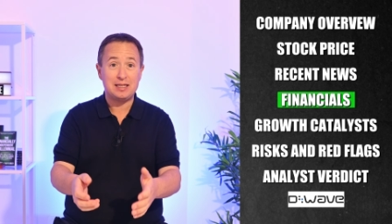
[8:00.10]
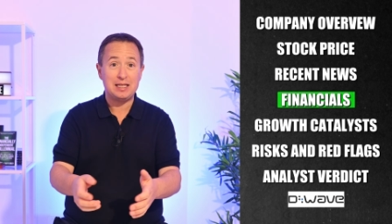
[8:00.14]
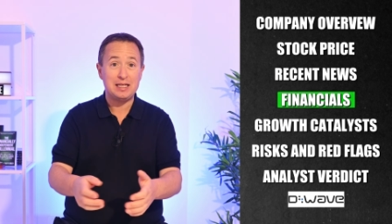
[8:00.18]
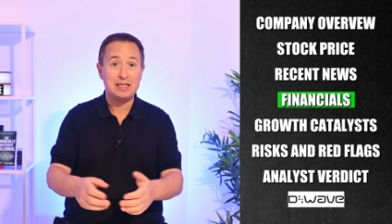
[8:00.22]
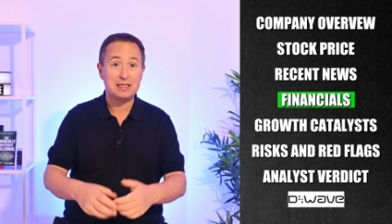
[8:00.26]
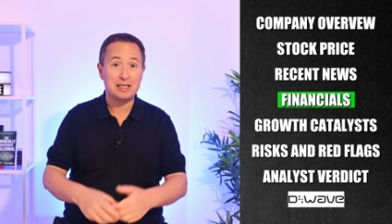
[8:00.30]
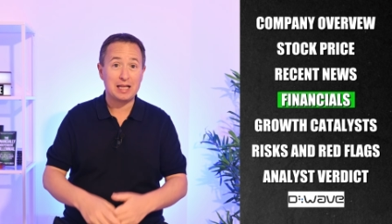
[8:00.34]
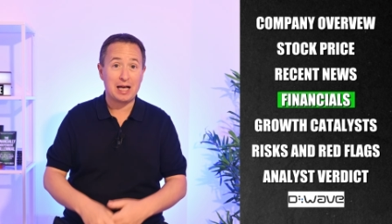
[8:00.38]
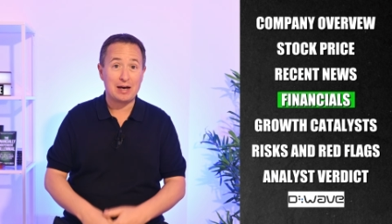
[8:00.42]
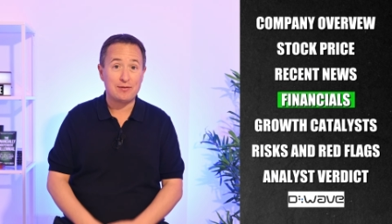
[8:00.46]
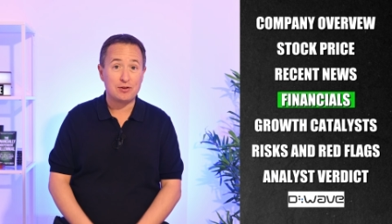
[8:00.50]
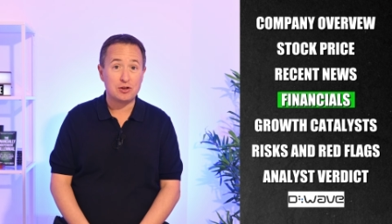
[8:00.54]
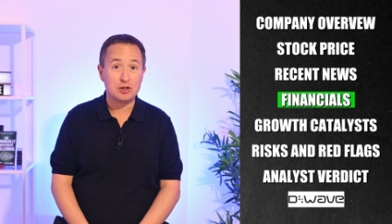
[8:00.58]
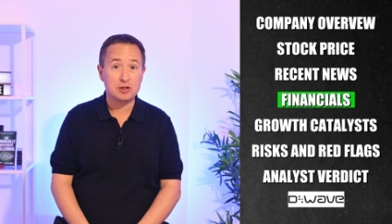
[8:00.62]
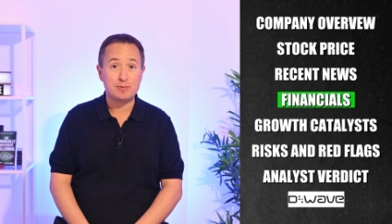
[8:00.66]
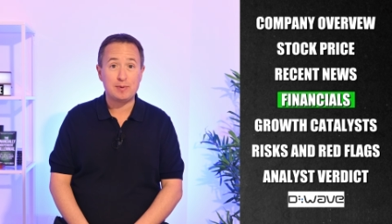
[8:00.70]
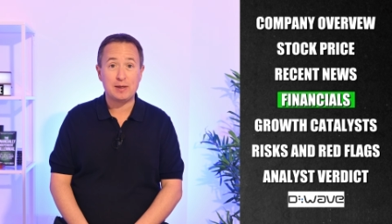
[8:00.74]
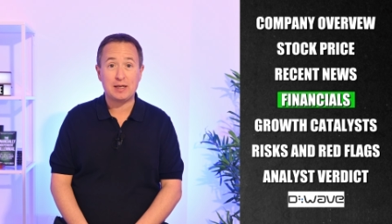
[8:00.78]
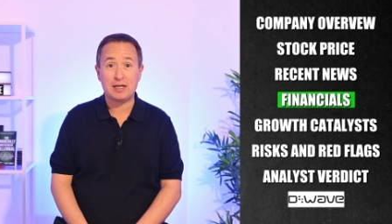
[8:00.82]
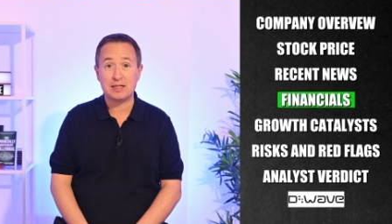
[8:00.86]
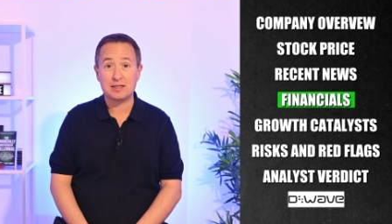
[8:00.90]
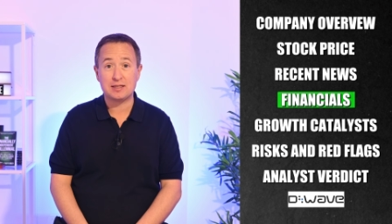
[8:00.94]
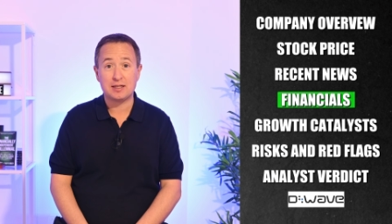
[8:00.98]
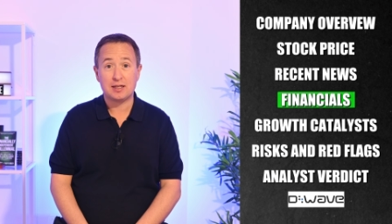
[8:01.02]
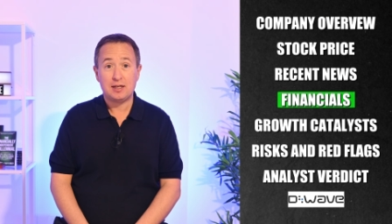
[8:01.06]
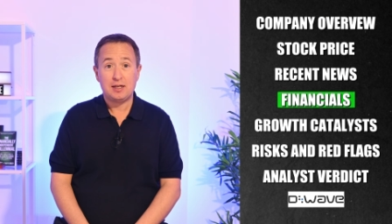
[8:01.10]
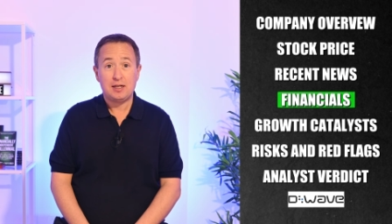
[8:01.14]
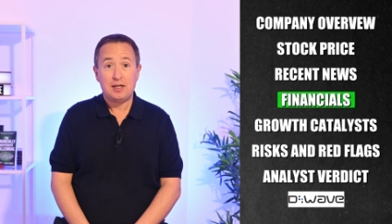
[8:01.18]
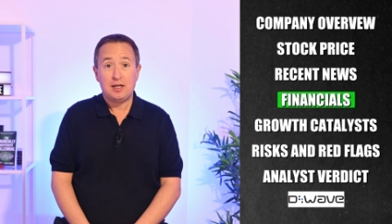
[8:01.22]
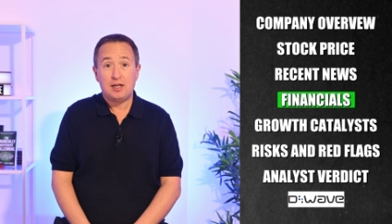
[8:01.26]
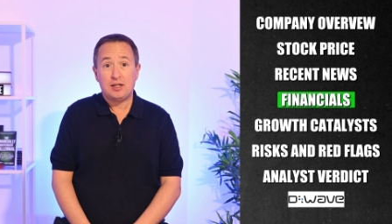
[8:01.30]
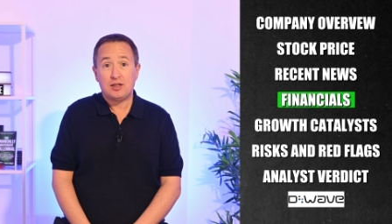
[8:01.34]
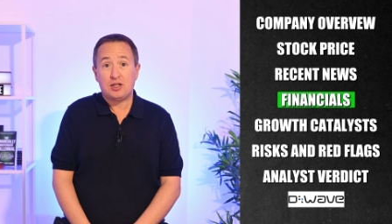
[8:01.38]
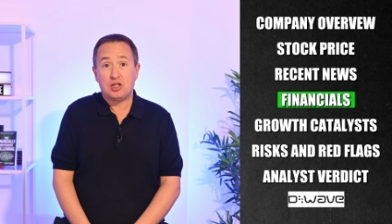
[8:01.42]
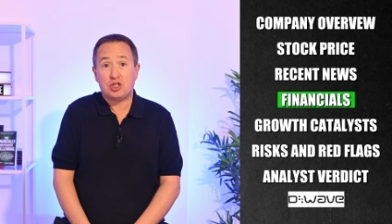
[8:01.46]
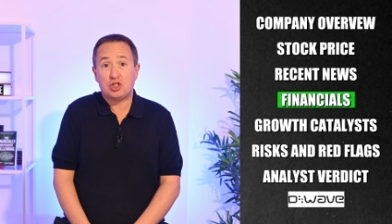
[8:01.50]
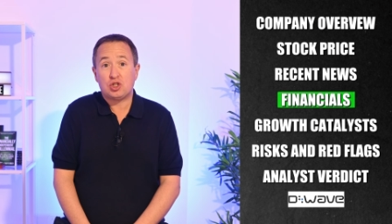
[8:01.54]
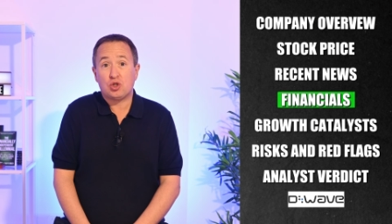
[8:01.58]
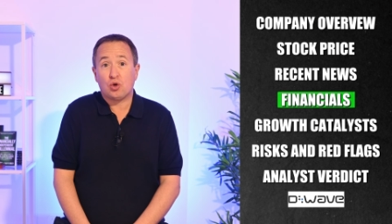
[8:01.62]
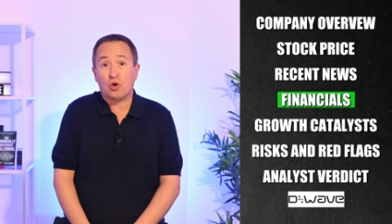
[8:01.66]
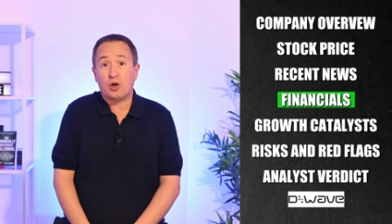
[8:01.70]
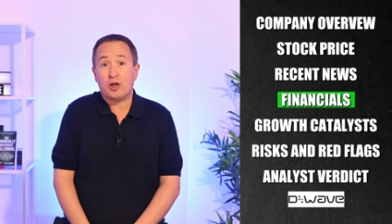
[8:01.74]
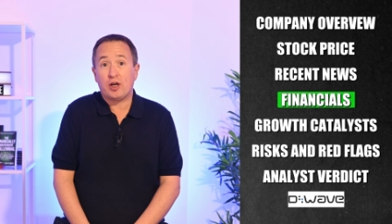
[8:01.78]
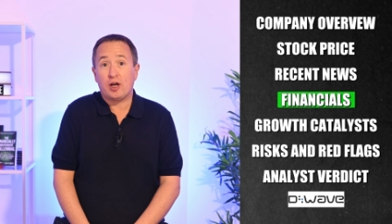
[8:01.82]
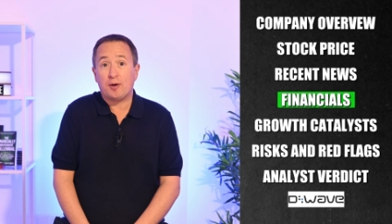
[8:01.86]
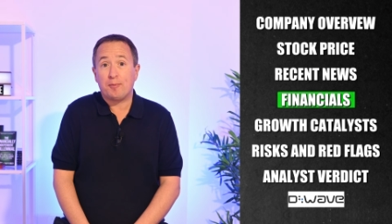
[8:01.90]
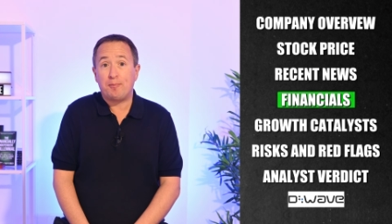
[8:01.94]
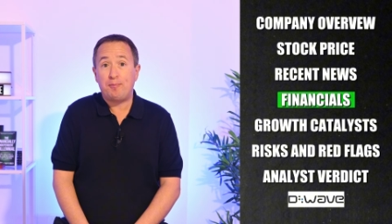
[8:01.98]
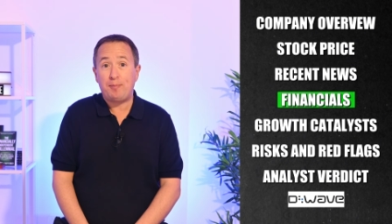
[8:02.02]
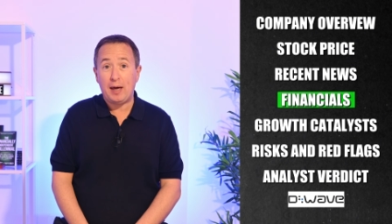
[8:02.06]
these levels because the story
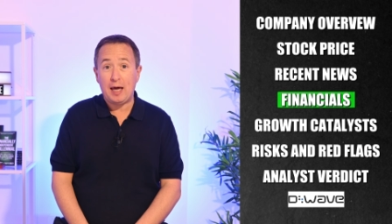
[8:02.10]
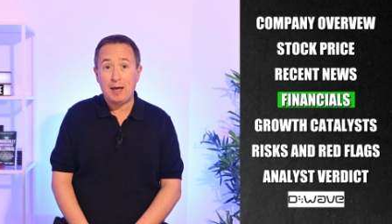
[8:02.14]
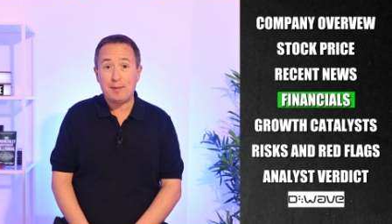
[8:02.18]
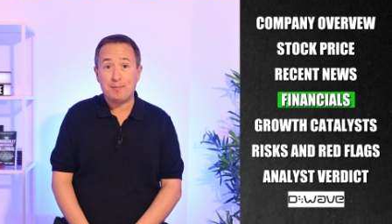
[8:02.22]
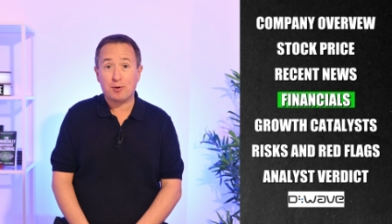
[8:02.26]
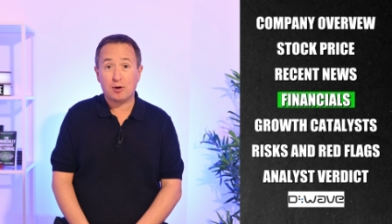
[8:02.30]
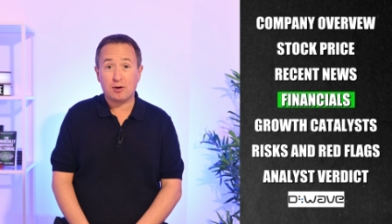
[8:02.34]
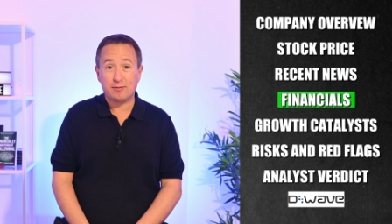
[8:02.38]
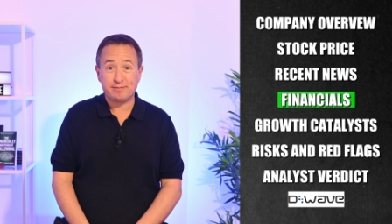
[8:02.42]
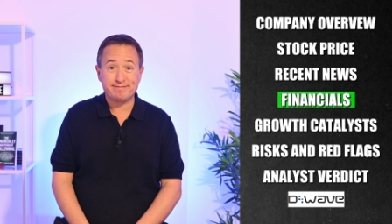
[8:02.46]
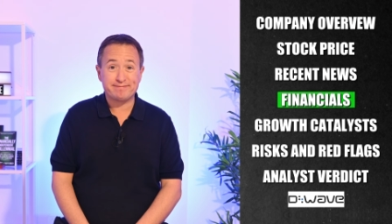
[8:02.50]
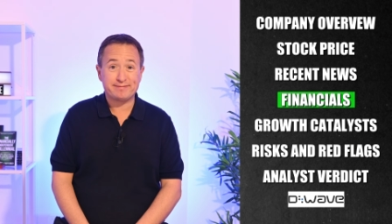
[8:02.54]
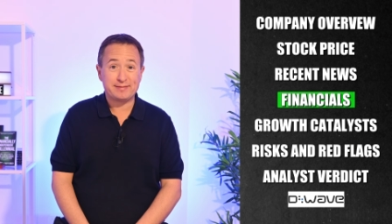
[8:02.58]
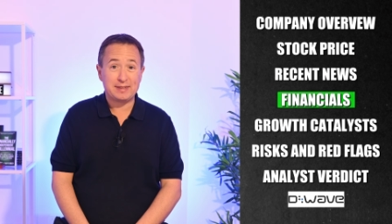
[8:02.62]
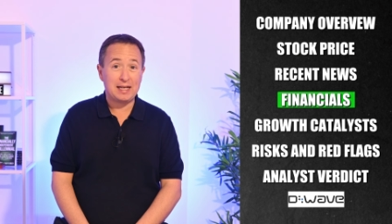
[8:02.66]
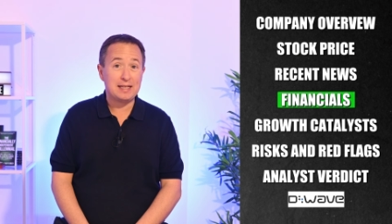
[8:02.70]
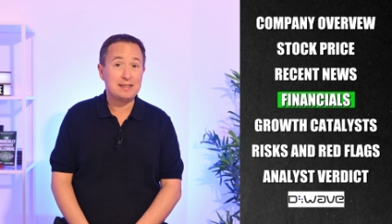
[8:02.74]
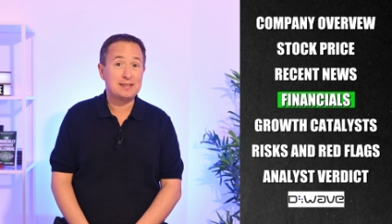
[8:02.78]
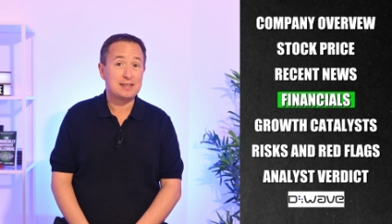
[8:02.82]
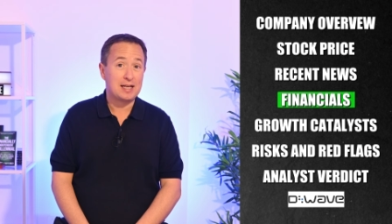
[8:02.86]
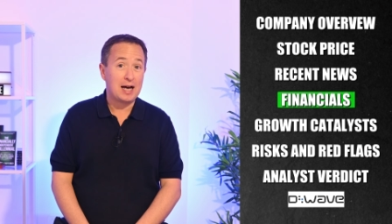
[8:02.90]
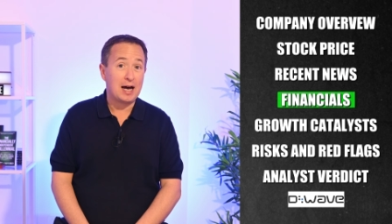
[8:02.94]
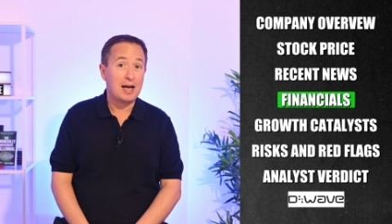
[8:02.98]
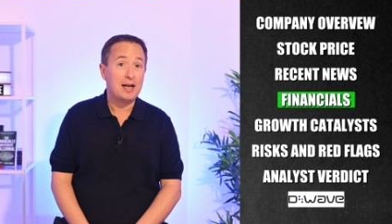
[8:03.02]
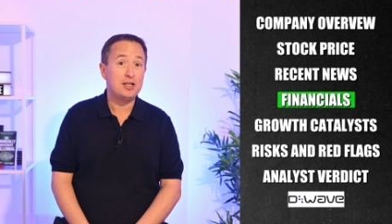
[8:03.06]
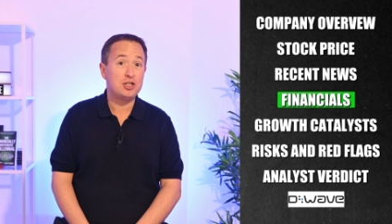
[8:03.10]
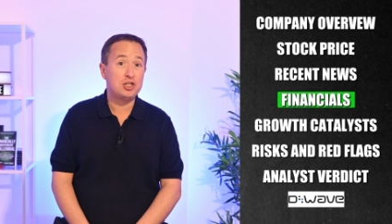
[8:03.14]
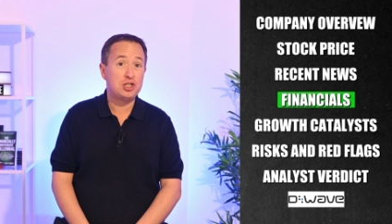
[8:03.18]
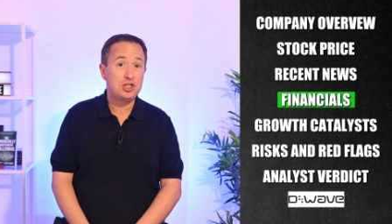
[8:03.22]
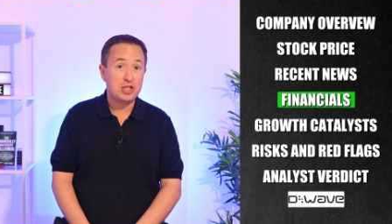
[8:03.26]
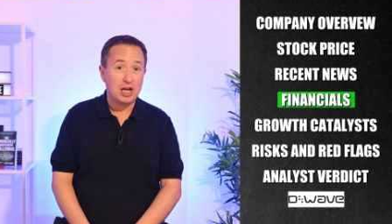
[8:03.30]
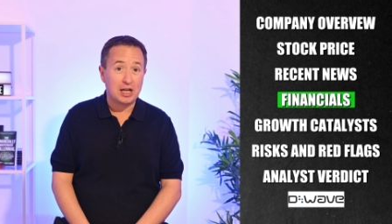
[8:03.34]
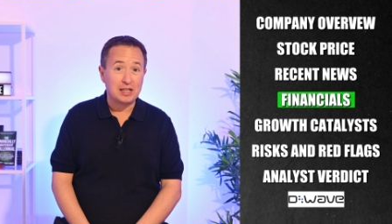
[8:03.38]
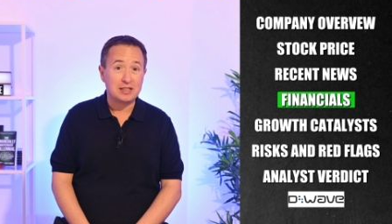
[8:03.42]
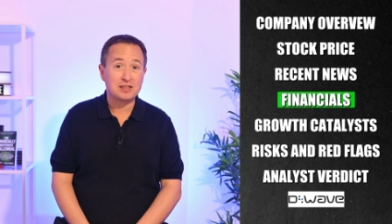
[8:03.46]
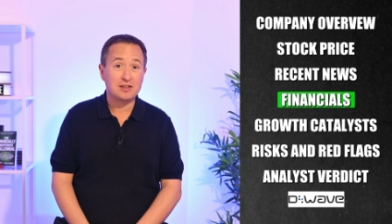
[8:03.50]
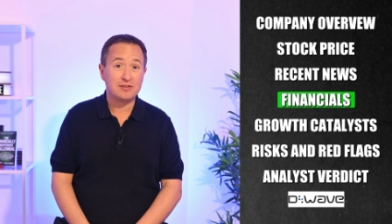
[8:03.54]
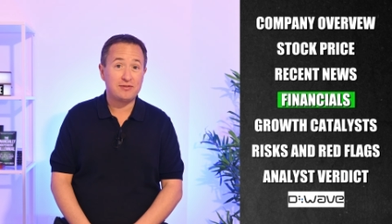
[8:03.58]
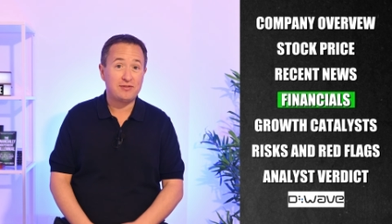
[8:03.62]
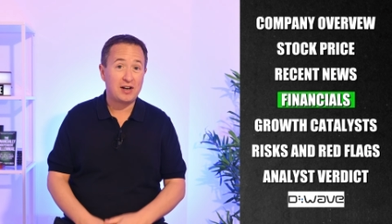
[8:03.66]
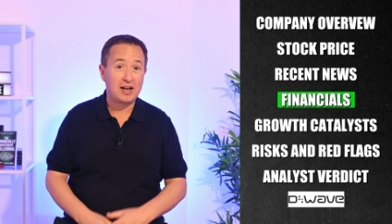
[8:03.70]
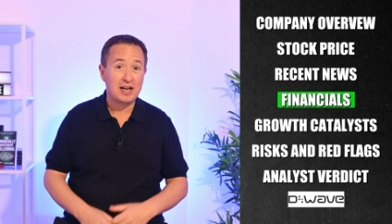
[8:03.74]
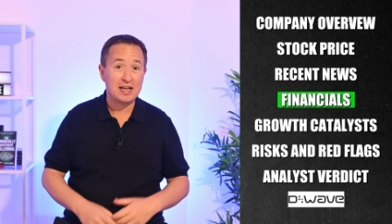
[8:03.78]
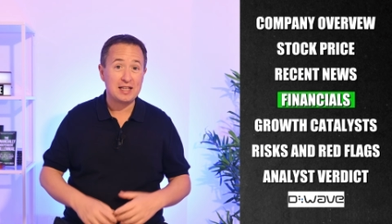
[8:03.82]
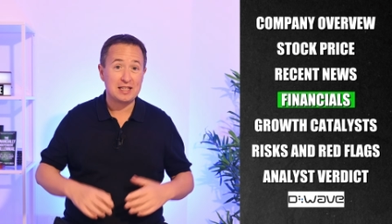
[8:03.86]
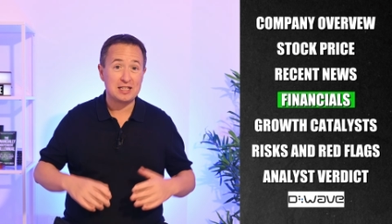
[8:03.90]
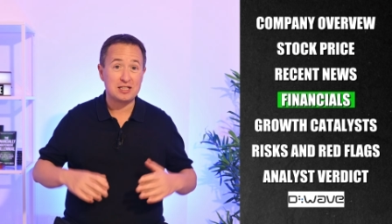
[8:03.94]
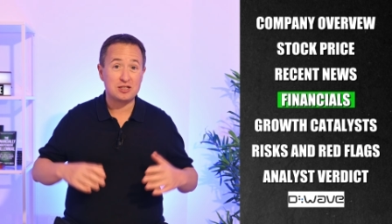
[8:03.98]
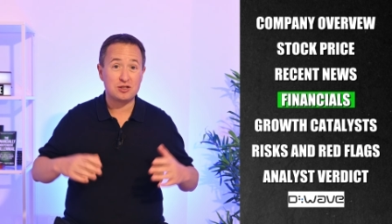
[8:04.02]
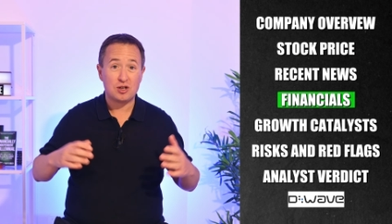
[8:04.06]
on paper it's got to
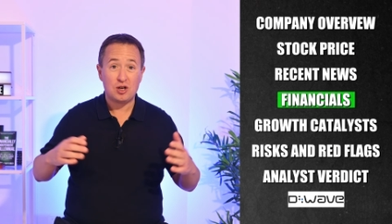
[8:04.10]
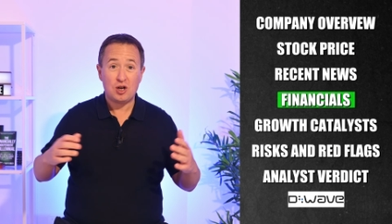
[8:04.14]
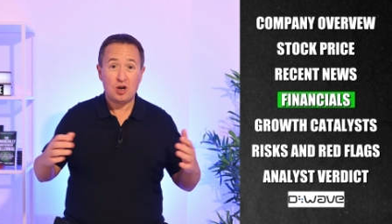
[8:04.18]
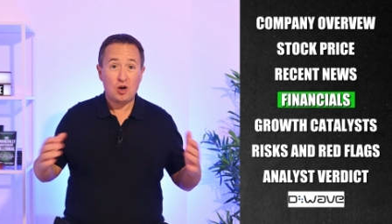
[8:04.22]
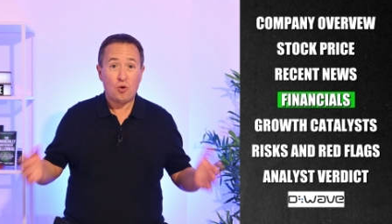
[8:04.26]
justify this